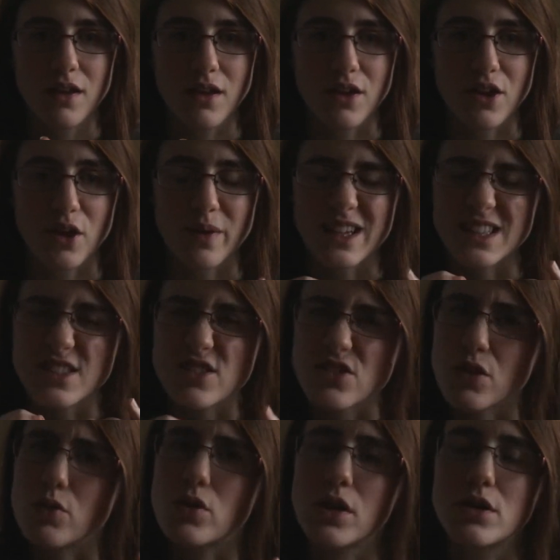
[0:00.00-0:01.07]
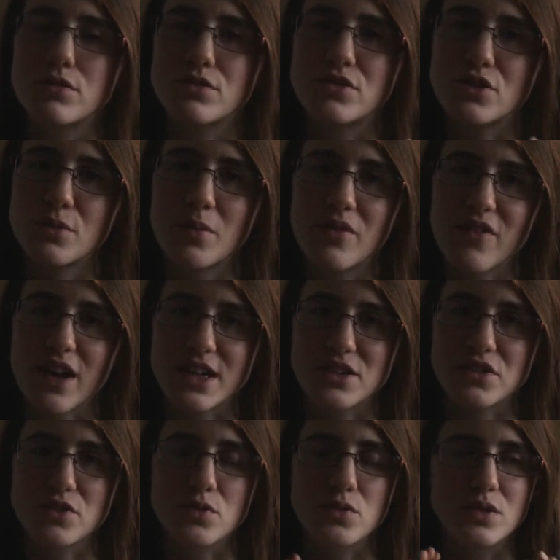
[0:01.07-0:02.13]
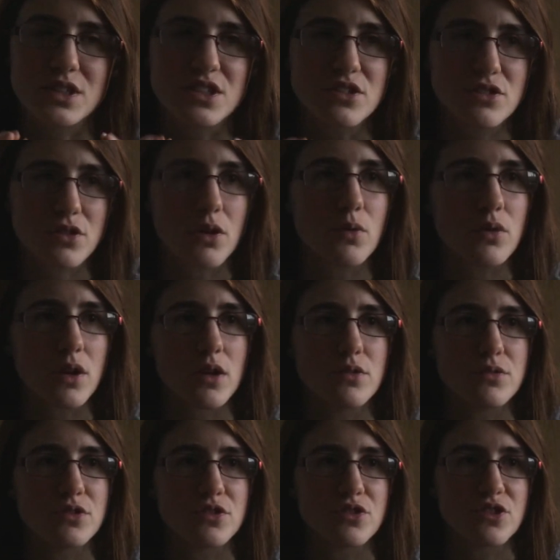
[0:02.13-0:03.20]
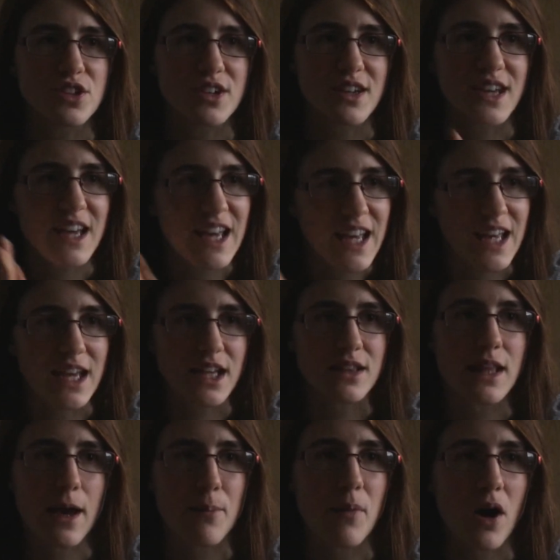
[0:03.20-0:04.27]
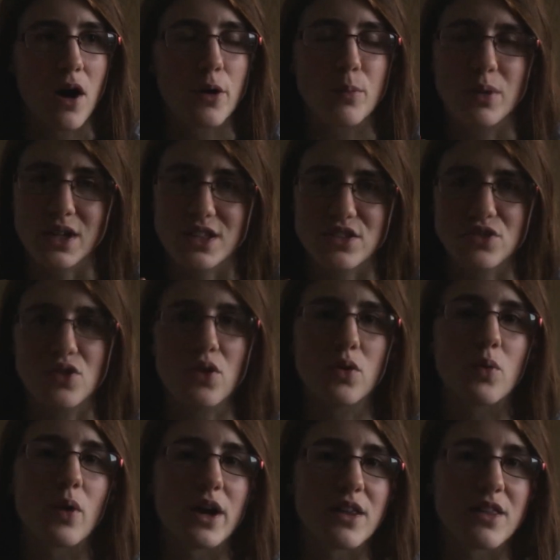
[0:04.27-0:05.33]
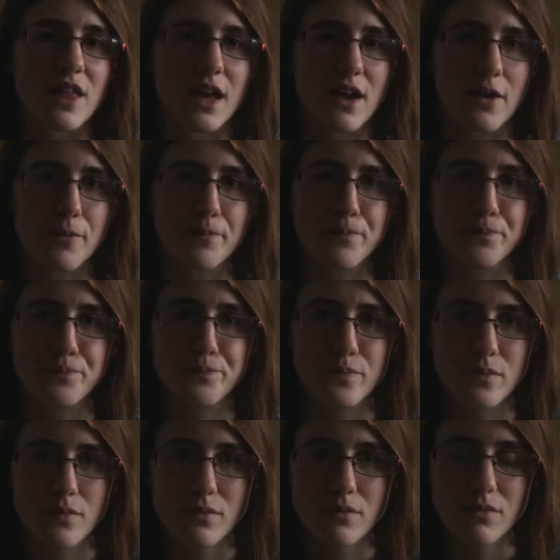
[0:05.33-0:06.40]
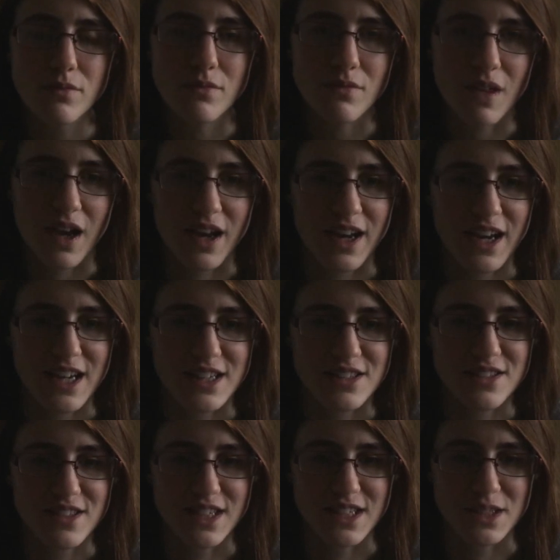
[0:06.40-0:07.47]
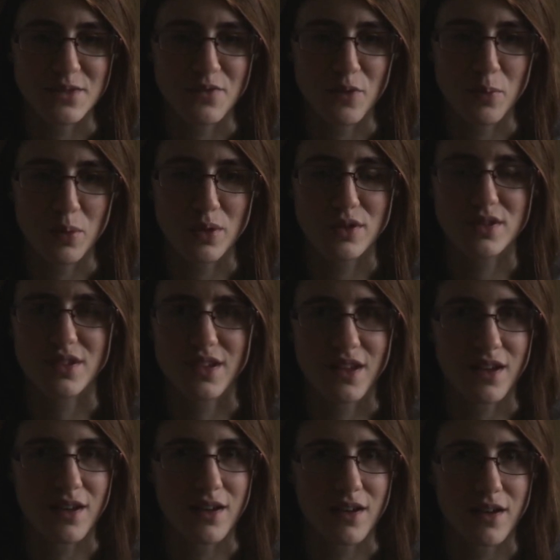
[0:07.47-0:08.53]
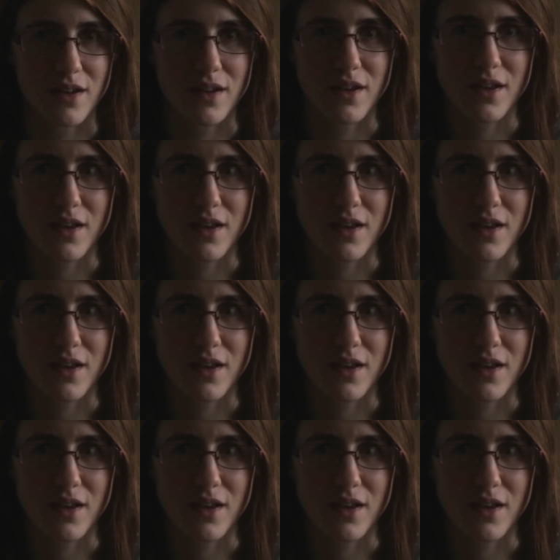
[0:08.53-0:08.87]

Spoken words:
you know, it's so close to perfection, or it's so close to hitting that mark, but it's not quite there. And I guess it's for books that